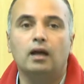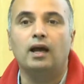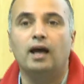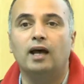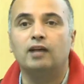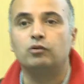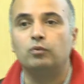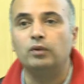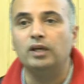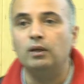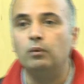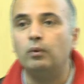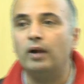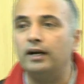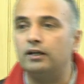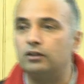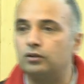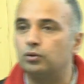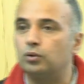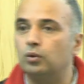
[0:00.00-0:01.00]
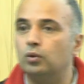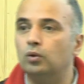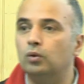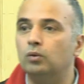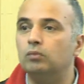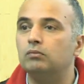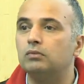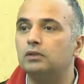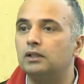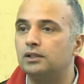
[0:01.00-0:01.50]
as we went
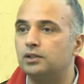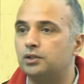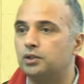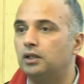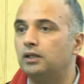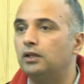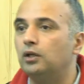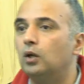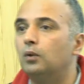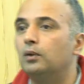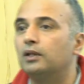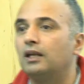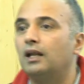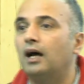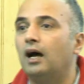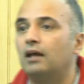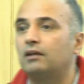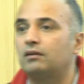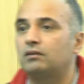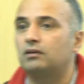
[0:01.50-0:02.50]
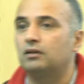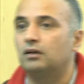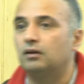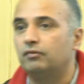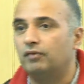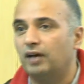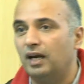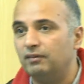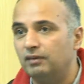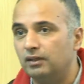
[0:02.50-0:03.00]
through this journey over the last uh,
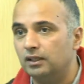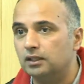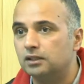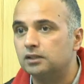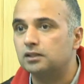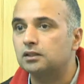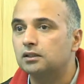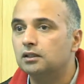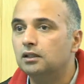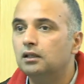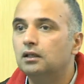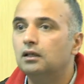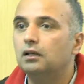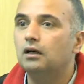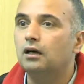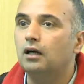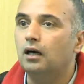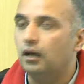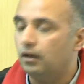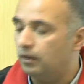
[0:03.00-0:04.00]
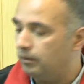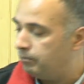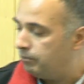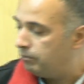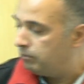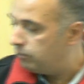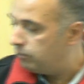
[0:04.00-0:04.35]
five years uh,